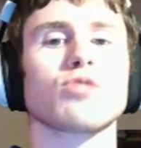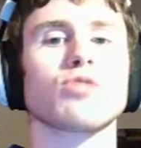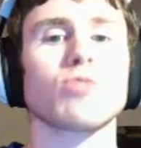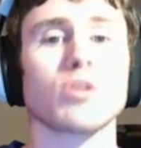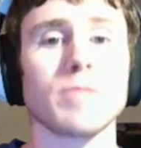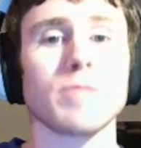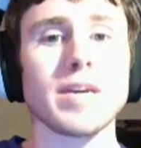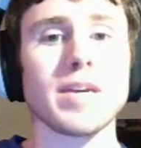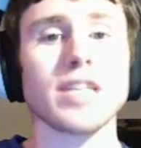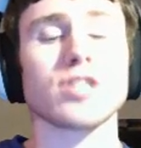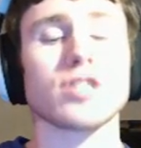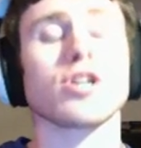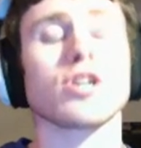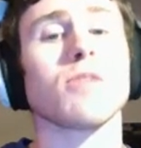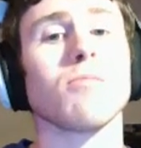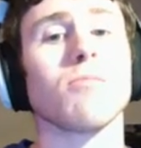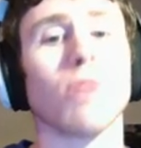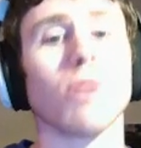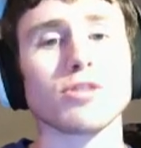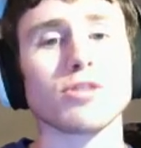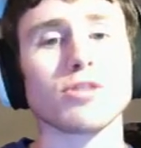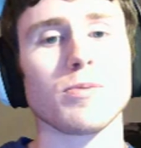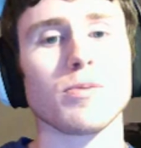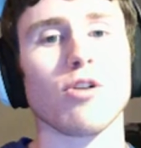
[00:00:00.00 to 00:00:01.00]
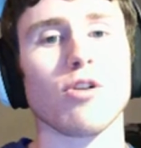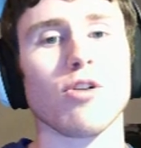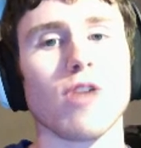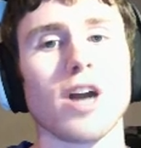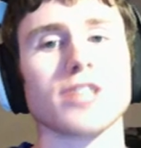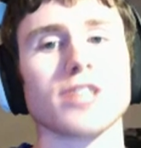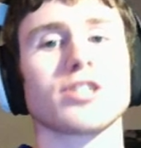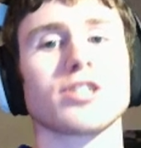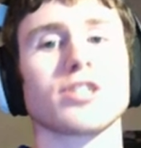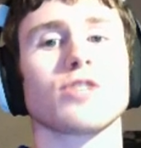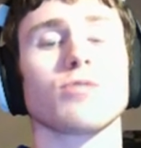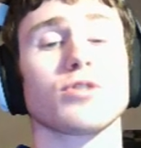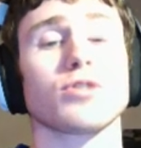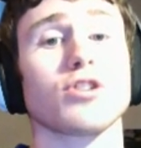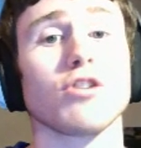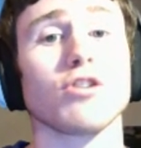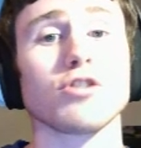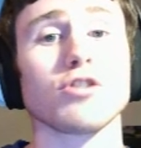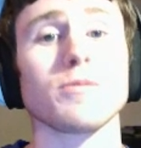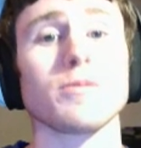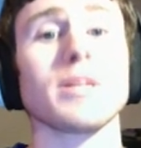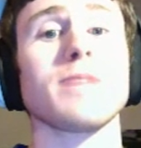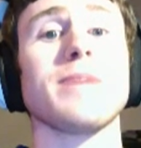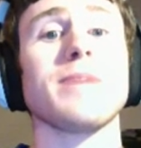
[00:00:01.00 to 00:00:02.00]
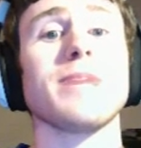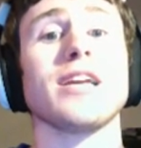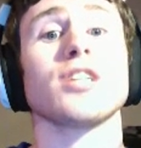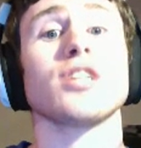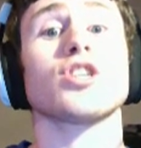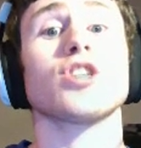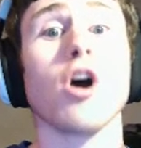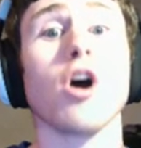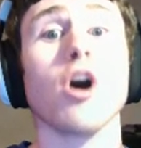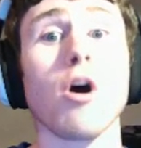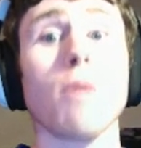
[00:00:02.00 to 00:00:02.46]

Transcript: which means multiple garages, which ultimately means